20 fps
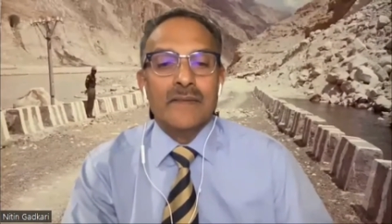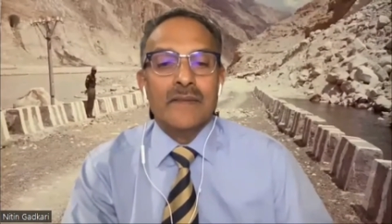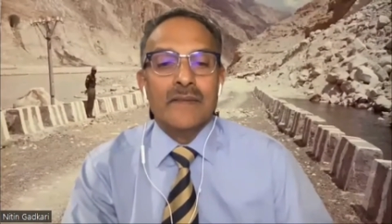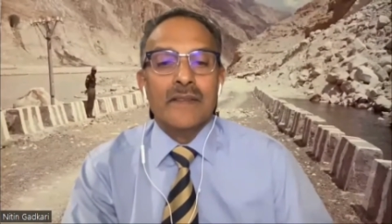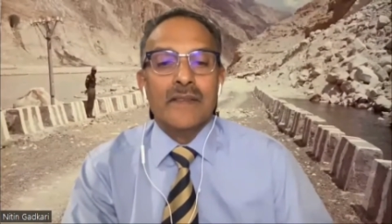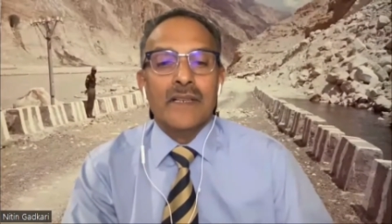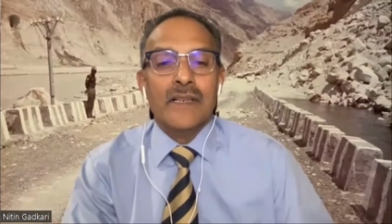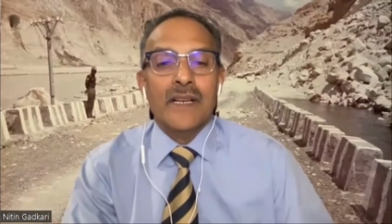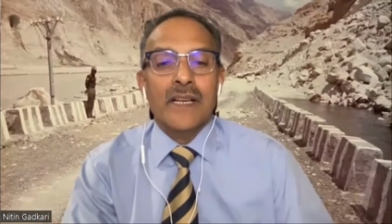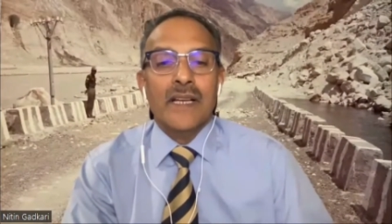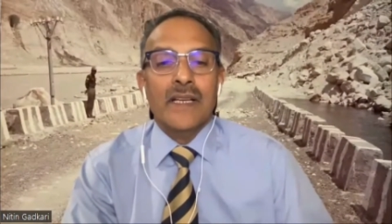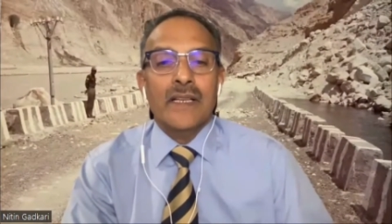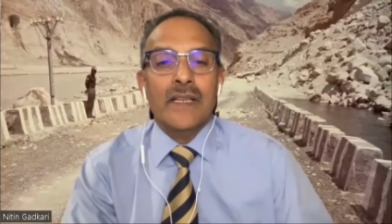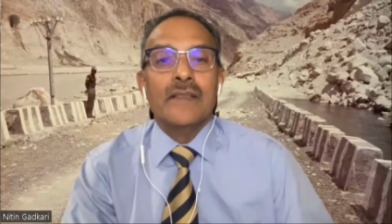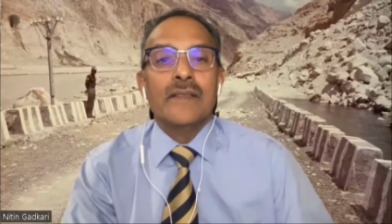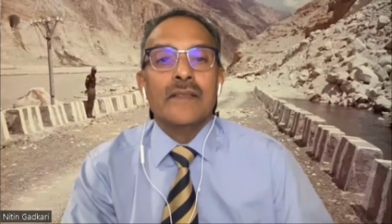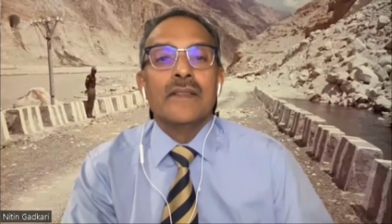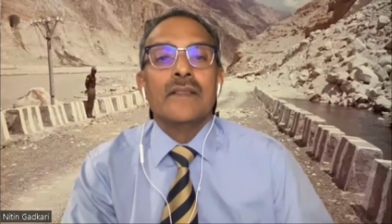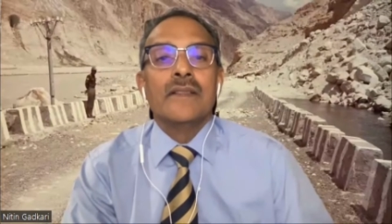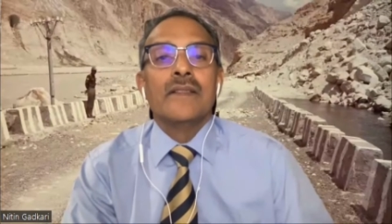Dr.
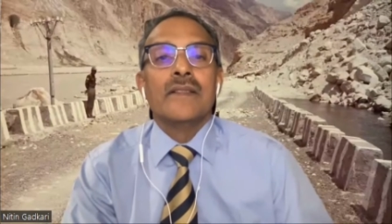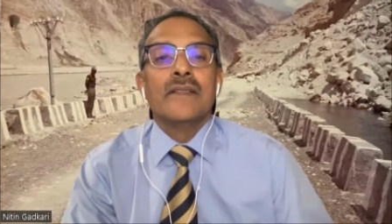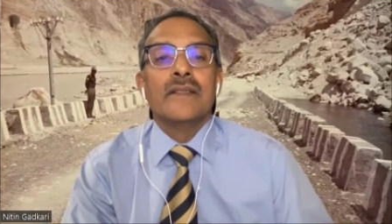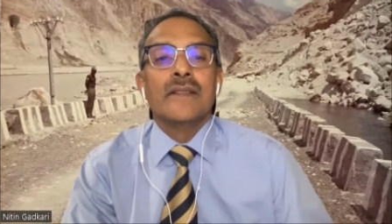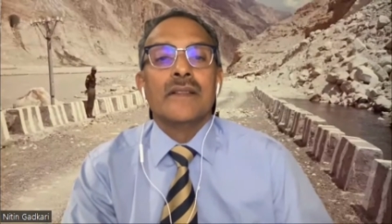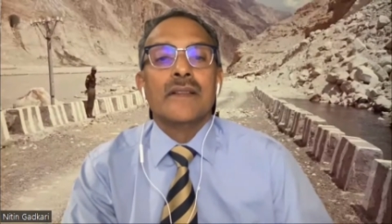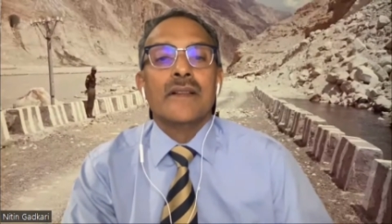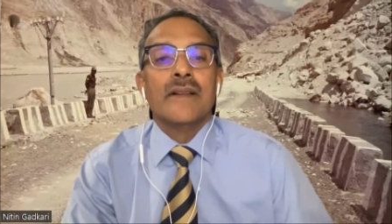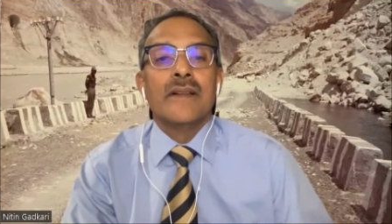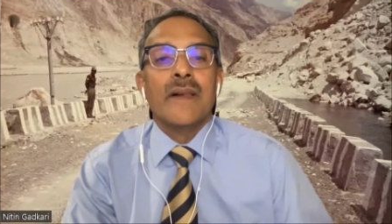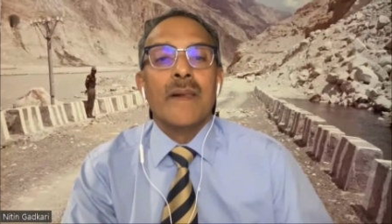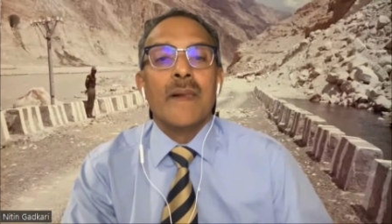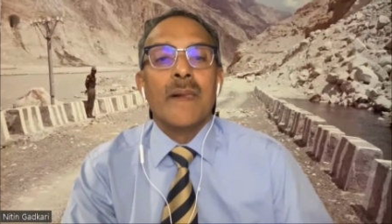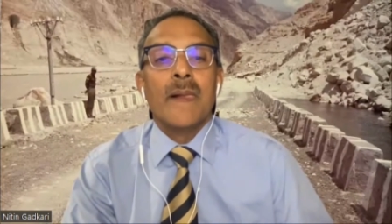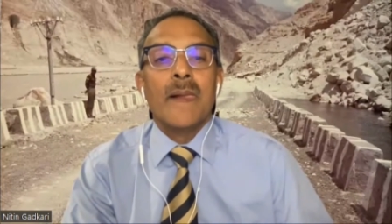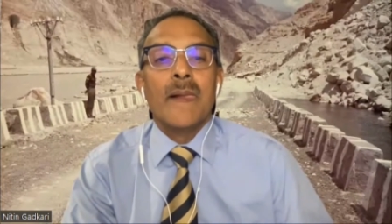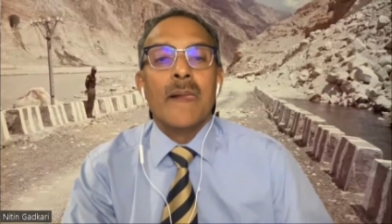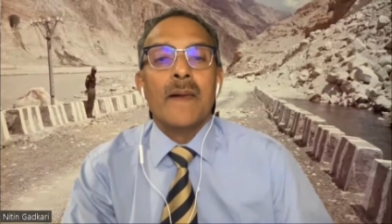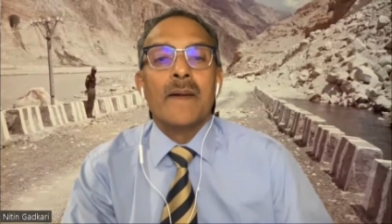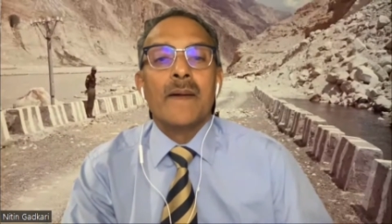Angmo, just one more
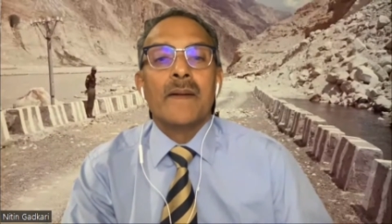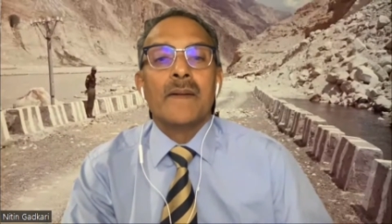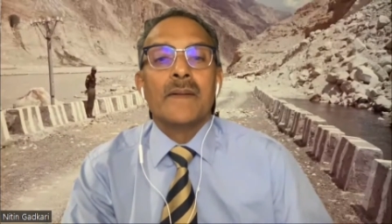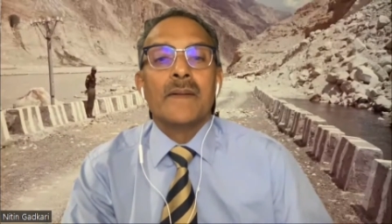point.